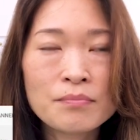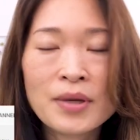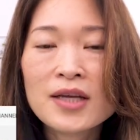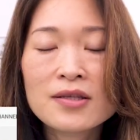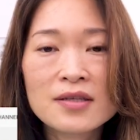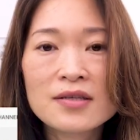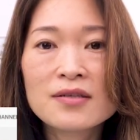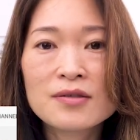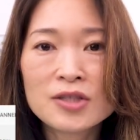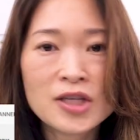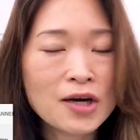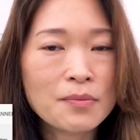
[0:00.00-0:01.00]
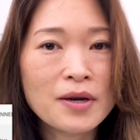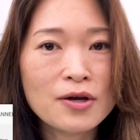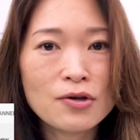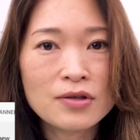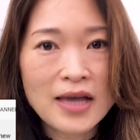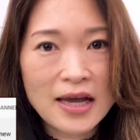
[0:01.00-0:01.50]
picked Cheer Bear
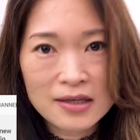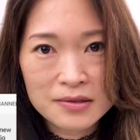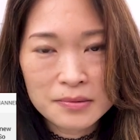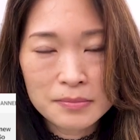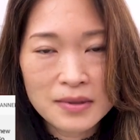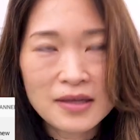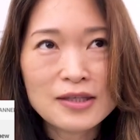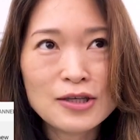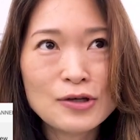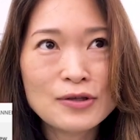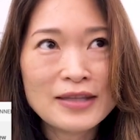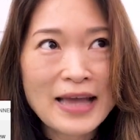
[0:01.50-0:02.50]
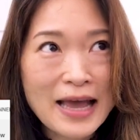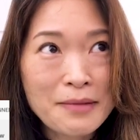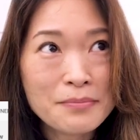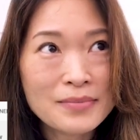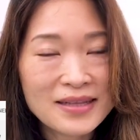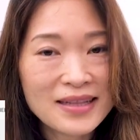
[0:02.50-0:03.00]
unanimous,
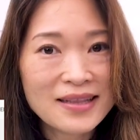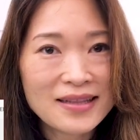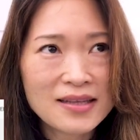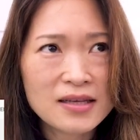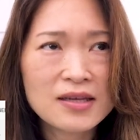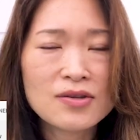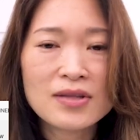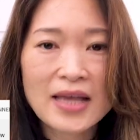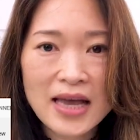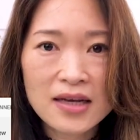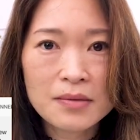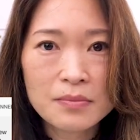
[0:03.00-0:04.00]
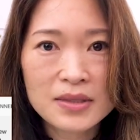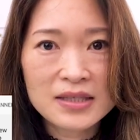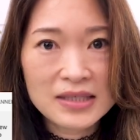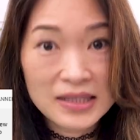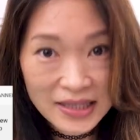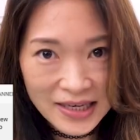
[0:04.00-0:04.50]

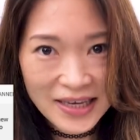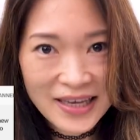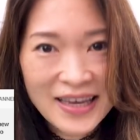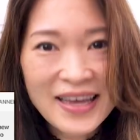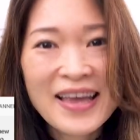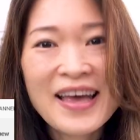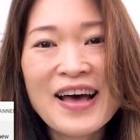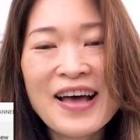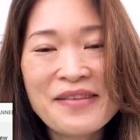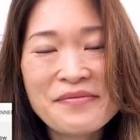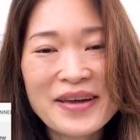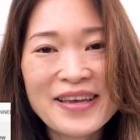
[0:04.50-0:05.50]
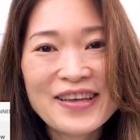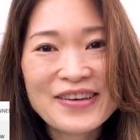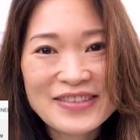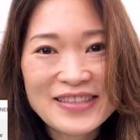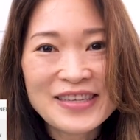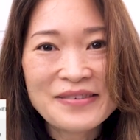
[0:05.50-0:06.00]
unanimously on my
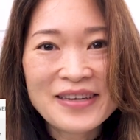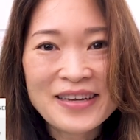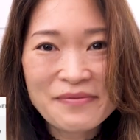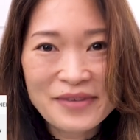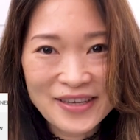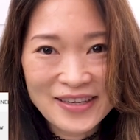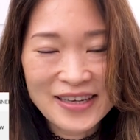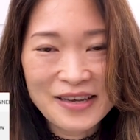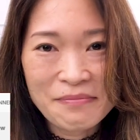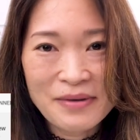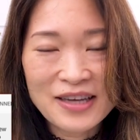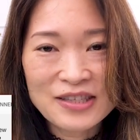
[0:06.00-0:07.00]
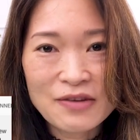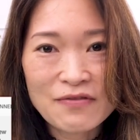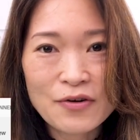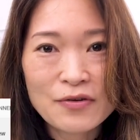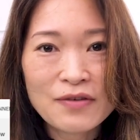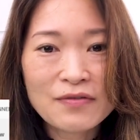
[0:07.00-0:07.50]
YouTube community page. You
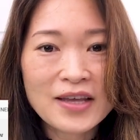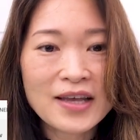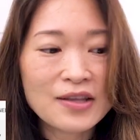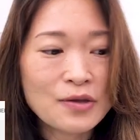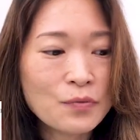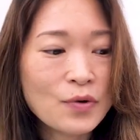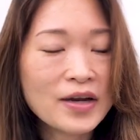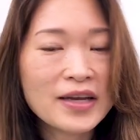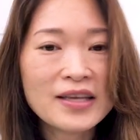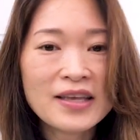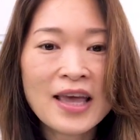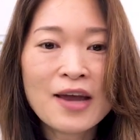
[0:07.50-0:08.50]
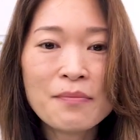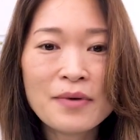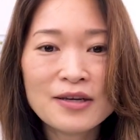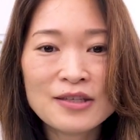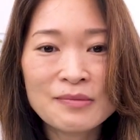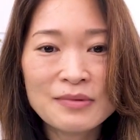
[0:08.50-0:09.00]
voted that you wanted Care
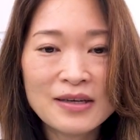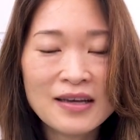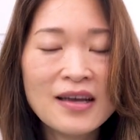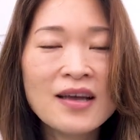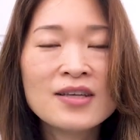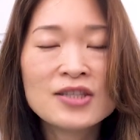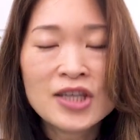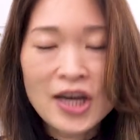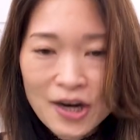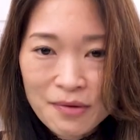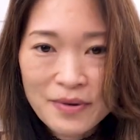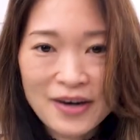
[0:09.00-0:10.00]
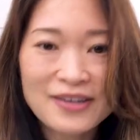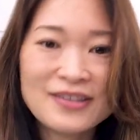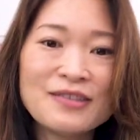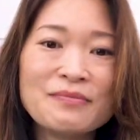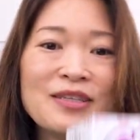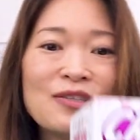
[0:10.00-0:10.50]
Bear to be Cheer Bear
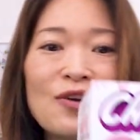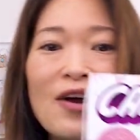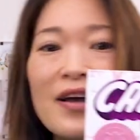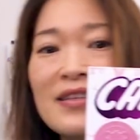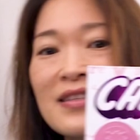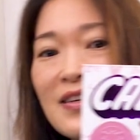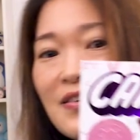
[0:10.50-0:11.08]
to be drawn.